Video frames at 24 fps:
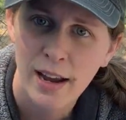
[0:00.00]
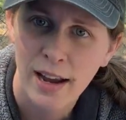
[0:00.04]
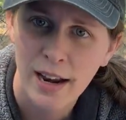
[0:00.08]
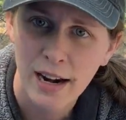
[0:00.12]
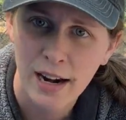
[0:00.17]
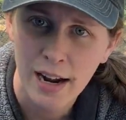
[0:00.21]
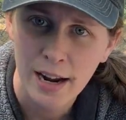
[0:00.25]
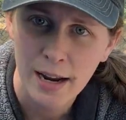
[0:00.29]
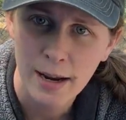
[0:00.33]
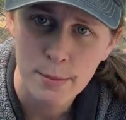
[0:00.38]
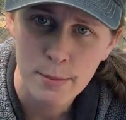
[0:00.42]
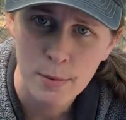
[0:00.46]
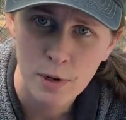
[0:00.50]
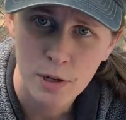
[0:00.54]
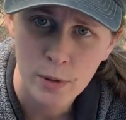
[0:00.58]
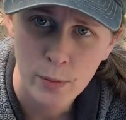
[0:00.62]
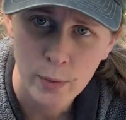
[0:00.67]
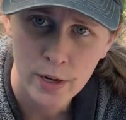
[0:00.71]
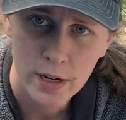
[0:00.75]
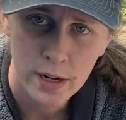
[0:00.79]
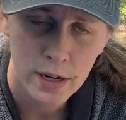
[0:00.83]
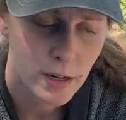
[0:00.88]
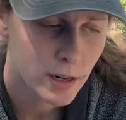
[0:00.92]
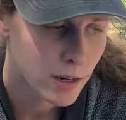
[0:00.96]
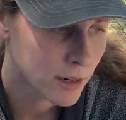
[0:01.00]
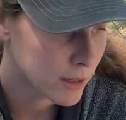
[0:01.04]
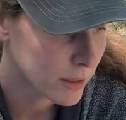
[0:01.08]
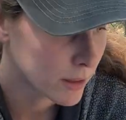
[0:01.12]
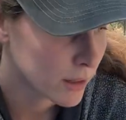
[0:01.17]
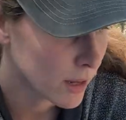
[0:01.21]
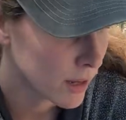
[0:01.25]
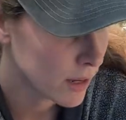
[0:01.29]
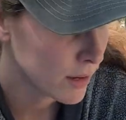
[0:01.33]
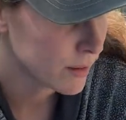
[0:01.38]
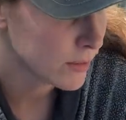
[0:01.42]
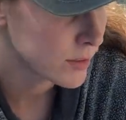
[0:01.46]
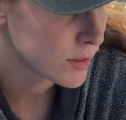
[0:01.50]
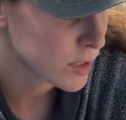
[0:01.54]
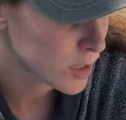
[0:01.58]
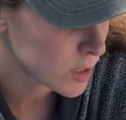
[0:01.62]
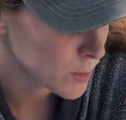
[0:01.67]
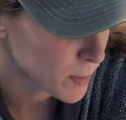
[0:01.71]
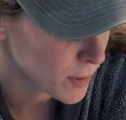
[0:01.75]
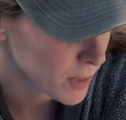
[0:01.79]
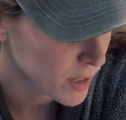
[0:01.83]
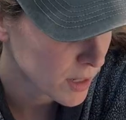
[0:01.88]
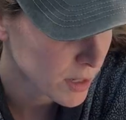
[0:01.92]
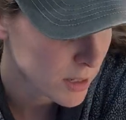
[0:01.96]
And I'm going to wear gloves
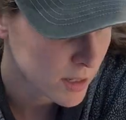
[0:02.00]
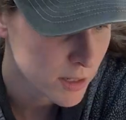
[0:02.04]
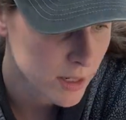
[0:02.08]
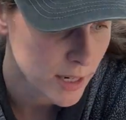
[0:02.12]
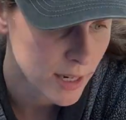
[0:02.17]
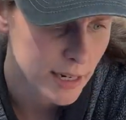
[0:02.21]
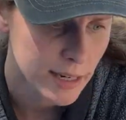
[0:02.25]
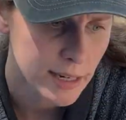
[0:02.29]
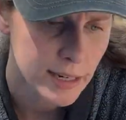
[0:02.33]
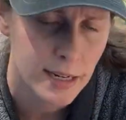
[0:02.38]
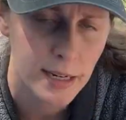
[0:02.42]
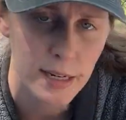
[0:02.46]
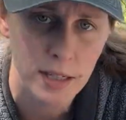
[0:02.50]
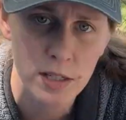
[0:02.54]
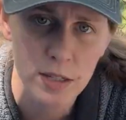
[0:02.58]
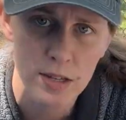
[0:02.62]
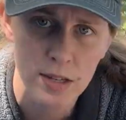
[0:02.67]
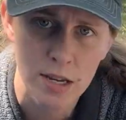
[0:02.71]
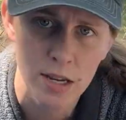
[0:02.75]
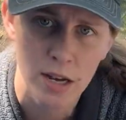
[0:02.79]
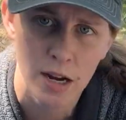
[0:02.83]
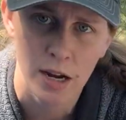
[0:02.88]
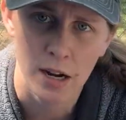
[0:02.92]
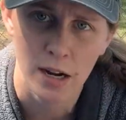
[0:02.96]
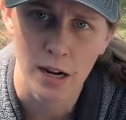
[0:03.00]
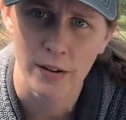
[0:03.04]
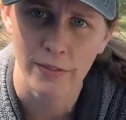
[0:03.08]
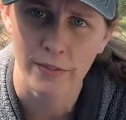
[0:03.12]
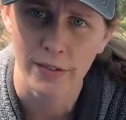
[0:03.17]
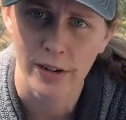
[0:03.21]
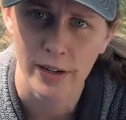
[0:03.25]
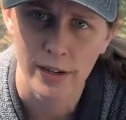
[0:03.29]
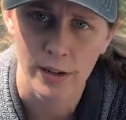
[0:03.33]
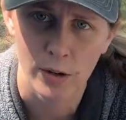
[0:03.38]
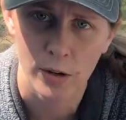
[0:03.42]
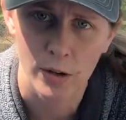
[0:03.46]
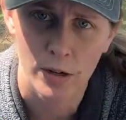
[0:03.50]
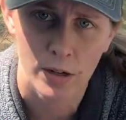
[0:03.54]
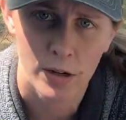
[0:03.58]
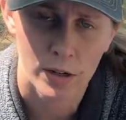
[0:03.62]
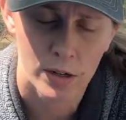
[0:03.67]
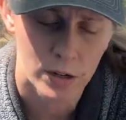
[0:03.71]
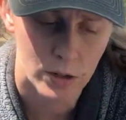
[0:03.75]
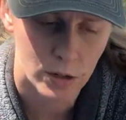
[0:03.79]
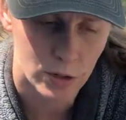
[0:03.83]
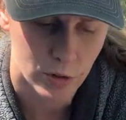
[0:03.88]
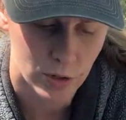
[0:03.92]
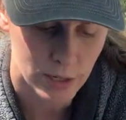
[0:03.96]
just because it gets very
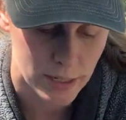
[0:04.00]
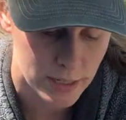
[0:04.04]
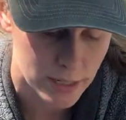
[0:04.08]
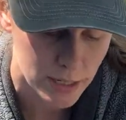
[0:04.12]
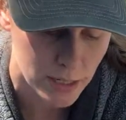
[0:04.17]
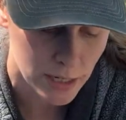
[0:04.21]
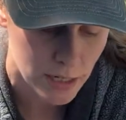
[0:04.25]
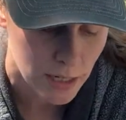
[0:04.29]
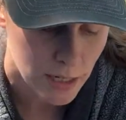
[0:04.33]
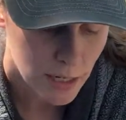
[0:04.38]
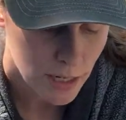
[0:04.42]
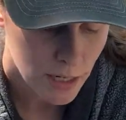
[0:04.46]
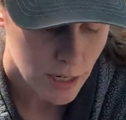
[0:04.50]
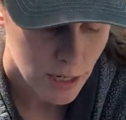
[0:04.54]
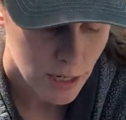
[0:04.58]
greasy,